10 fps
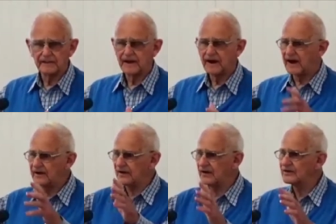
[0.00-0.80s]
and
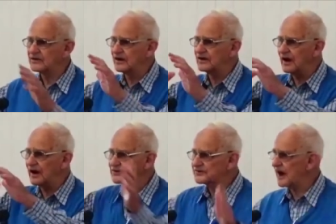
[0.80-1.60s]

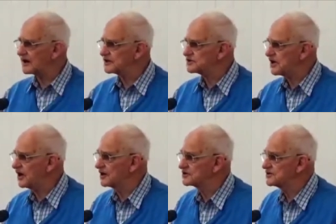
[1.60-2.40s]
start a
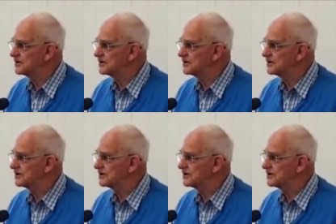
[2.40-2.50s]
church.